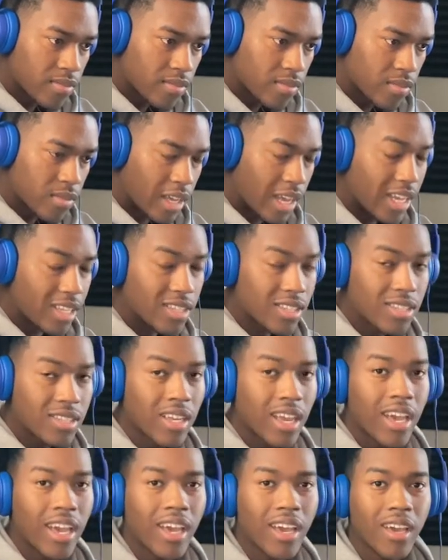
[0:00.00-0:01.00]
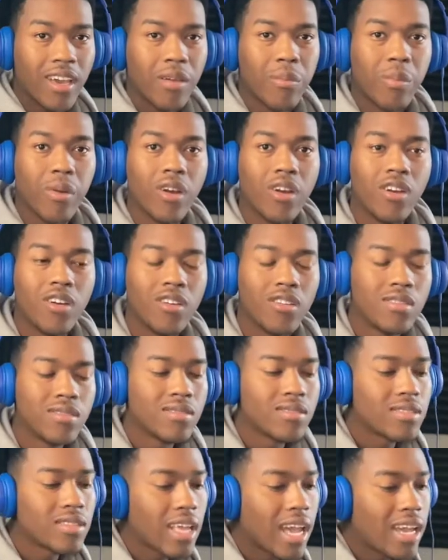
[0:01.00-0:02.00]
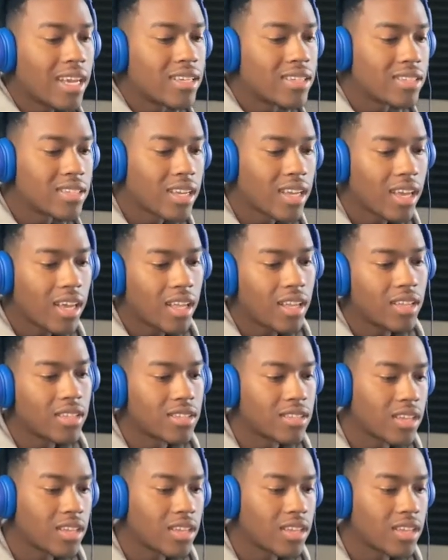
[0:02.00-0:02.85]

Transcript: That's sad, bro. That is hella